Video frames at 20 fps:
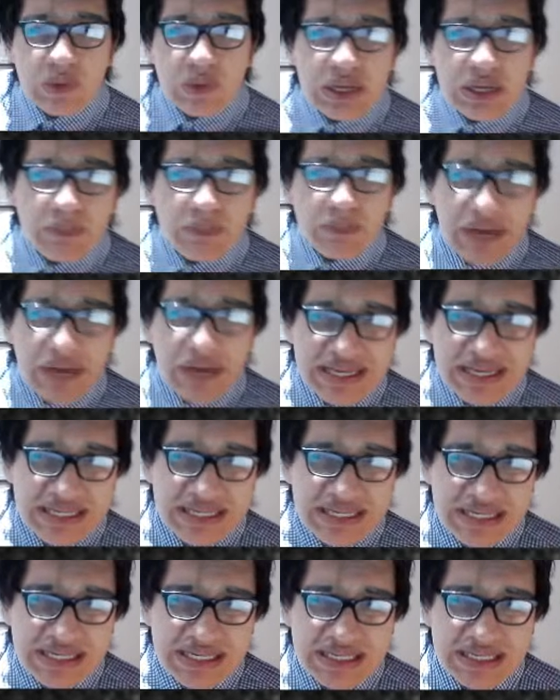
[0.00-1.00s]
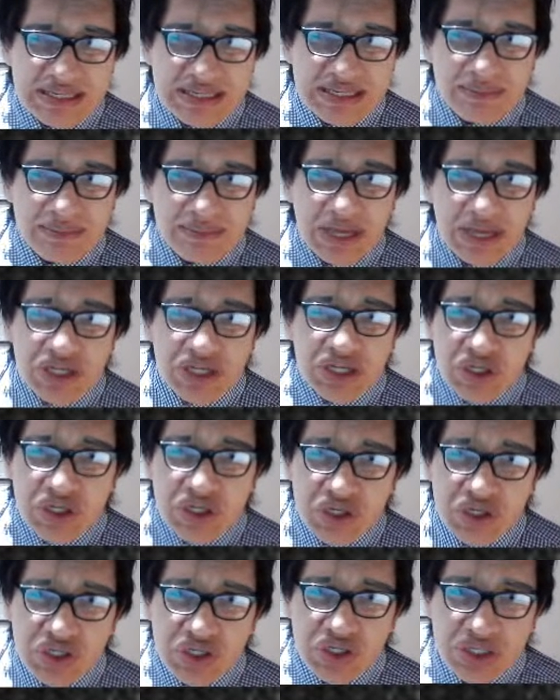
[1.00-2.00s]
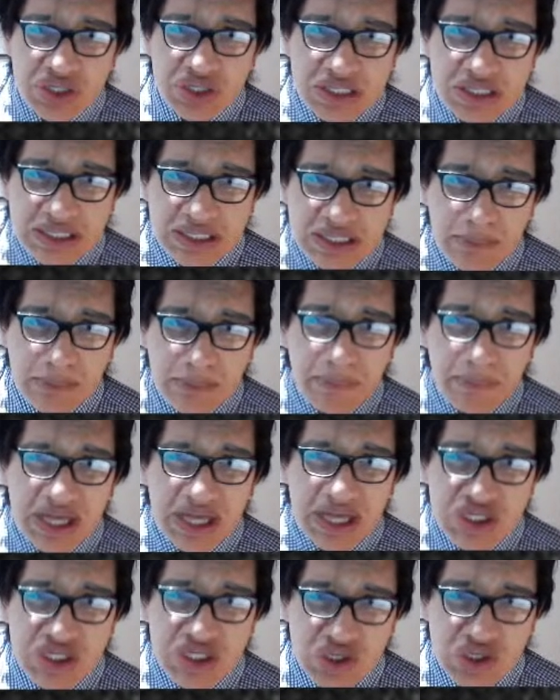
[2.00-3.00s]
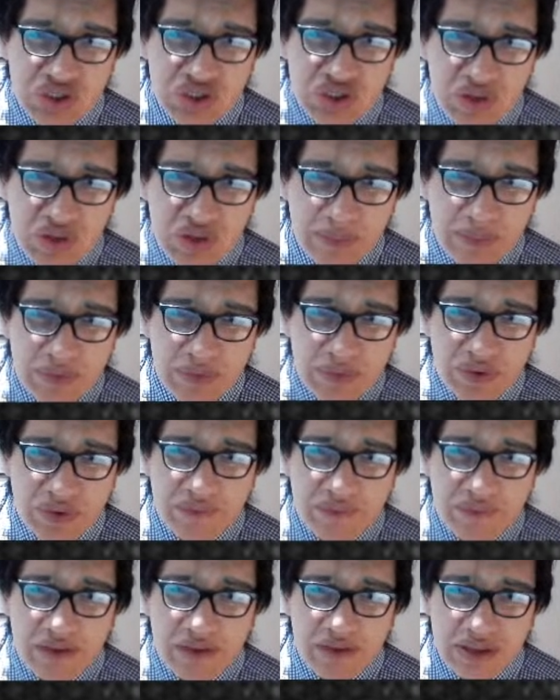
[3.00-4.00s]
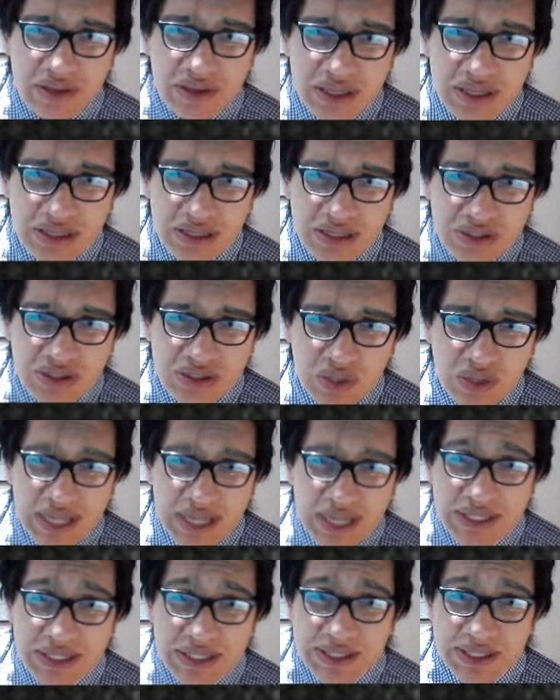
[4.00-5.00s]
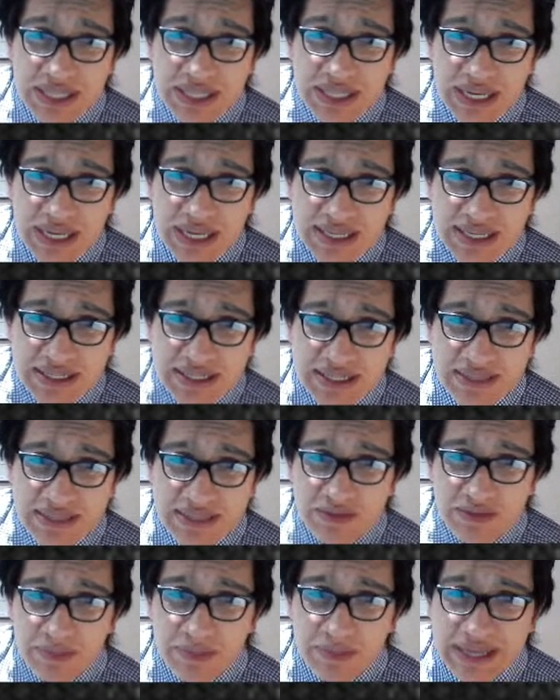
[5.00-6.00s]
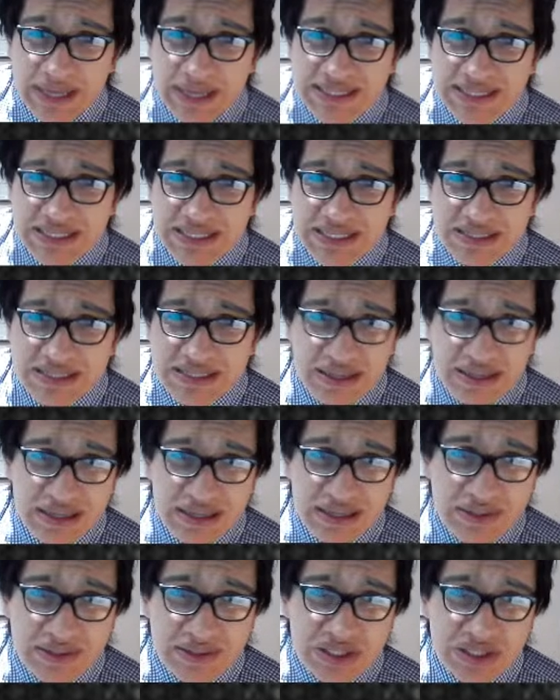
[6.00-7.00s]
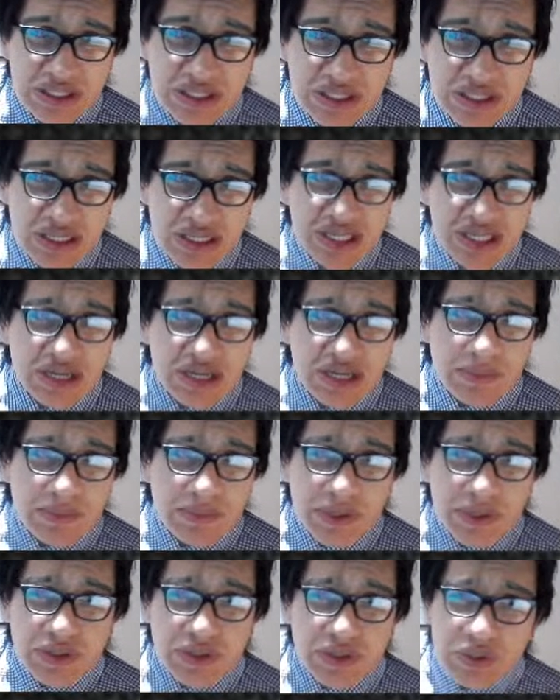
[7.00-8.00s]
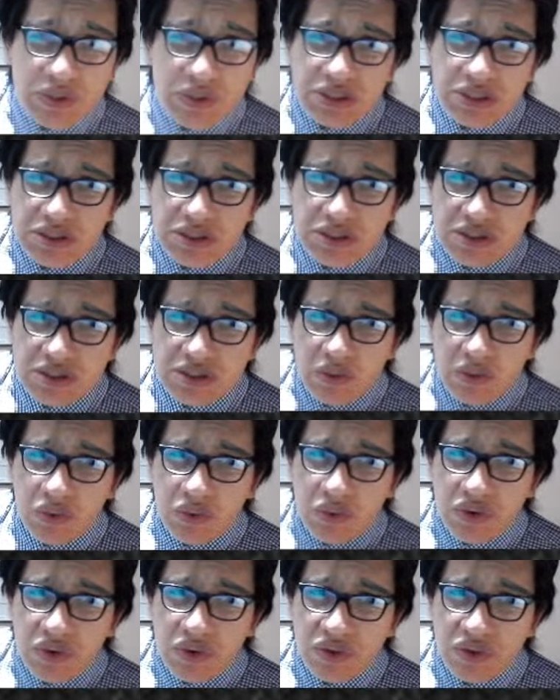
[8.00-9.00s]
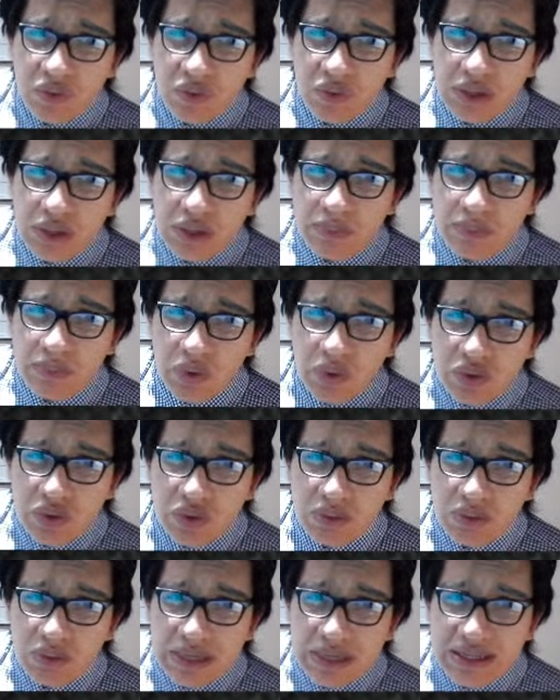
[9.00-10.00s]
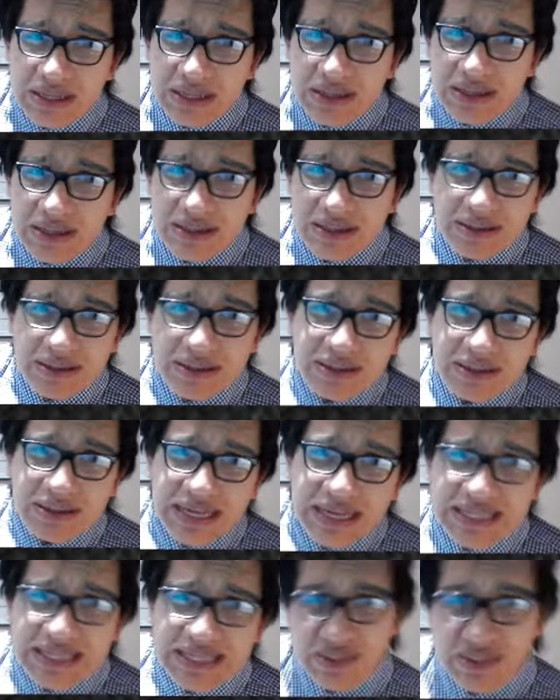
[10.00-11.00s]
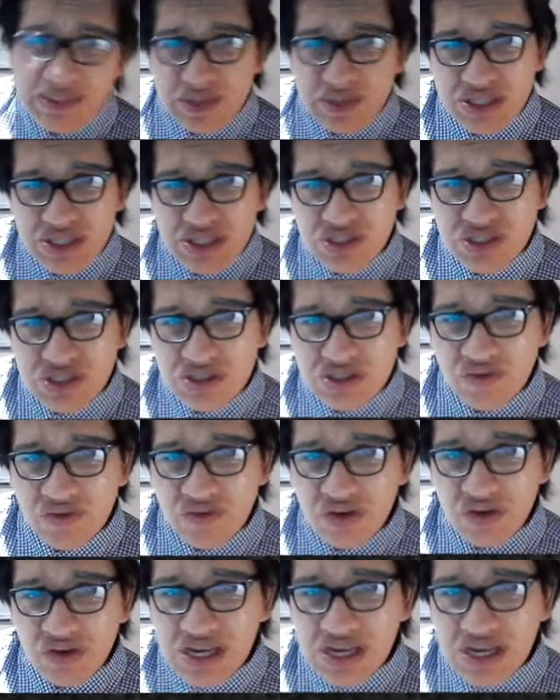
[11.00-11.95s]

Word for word: reading passage measures measures your, your ability to understand academic passages in English. Most questions are worth one point, but the last questions for